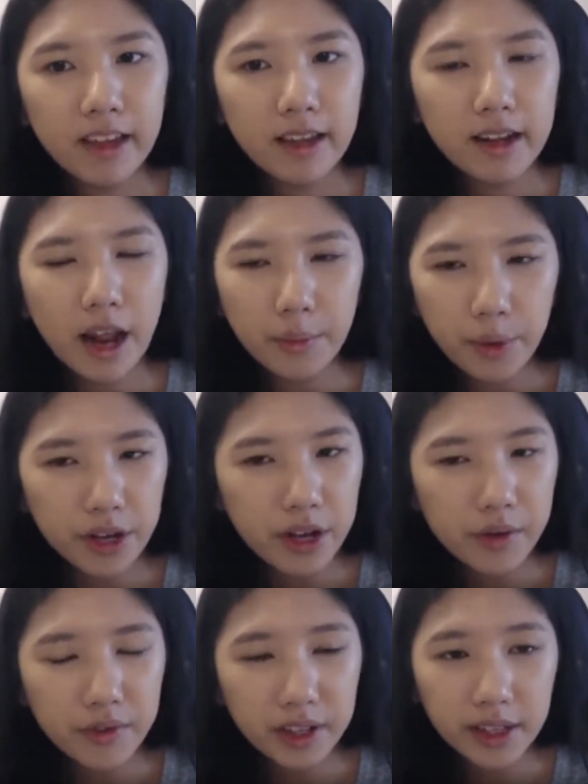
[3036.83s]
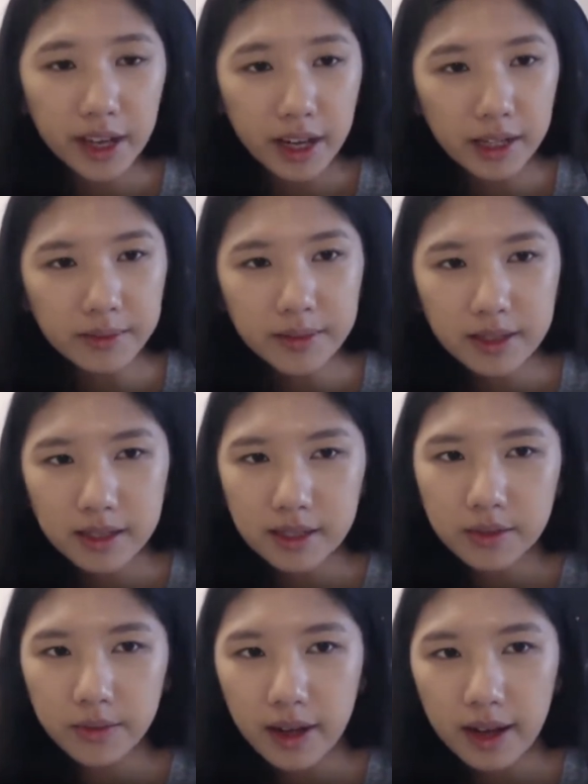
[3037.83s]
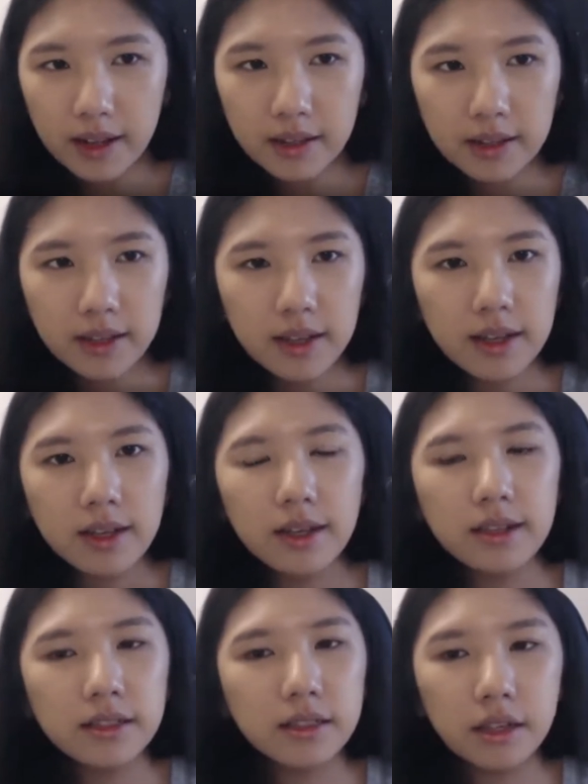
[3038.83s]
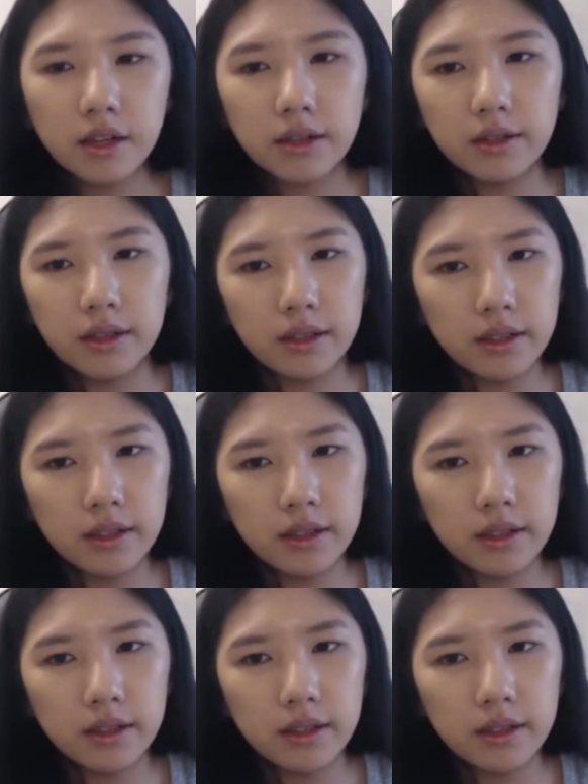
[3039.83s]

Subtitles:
Networking really helps as well. So